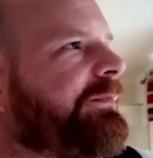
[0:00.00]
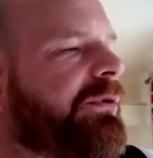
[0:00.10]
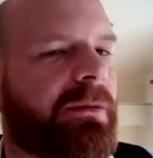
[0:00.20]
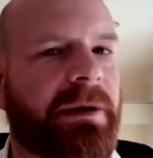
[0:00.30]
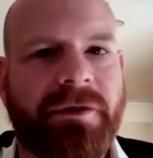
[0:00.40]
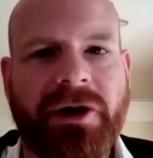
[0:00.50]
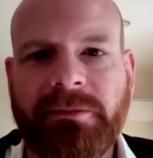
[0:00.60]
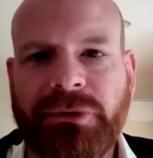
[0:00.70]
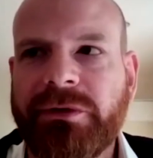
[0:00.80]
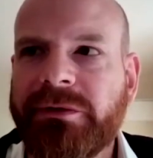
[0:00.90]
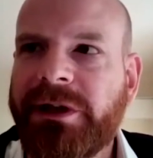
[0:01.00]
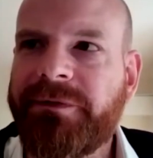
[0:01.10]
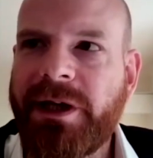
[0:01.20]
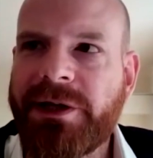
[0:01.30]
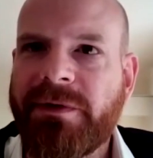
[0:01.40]
probably very important
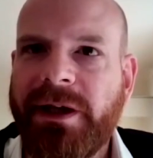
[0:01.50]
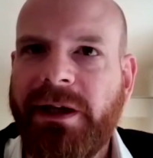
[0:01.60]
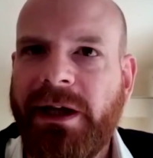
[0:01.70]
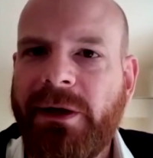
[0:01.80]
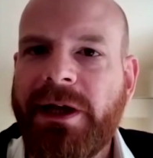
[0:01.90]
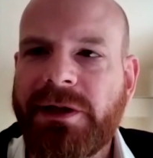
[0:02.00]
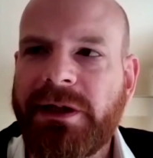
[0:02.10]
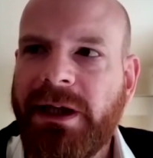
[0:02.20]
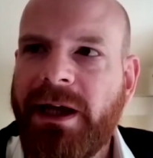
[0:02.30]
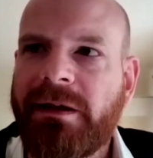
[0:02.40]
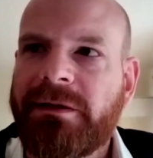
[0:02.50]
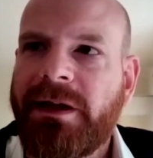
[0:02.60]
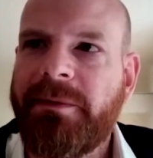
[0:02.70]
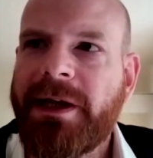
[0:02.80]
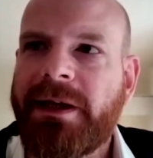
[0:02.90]
advice right now. Actually, yeah,
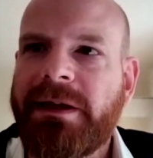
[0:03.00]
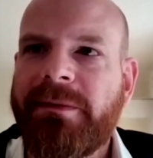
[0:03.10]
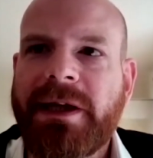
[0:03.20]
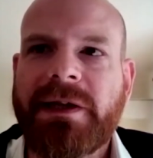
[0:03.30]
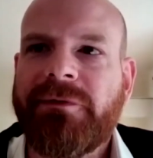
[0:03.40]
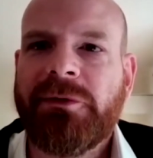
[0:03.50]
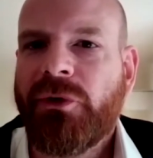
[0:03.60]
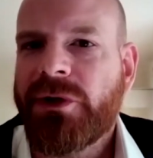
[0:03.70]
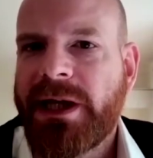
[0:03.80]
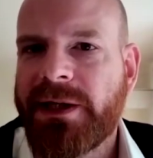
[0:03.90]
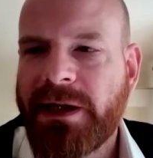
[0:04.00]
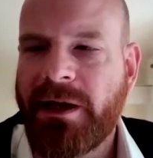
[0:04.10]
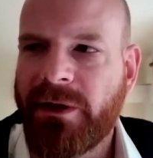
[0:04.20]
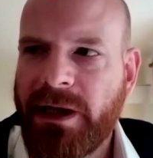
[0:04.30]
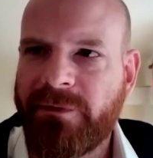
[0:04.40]
it makes even more sense
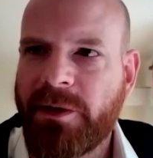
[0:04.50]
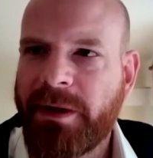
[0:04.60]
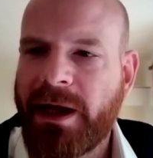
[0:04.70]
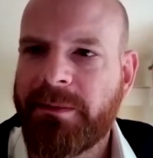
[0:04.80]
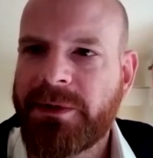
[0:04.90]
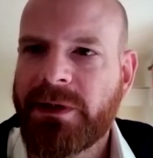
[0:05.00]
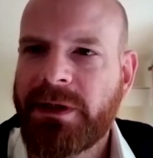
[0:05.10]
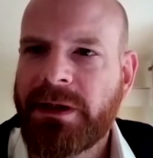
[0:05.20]
now than ever, perhaps.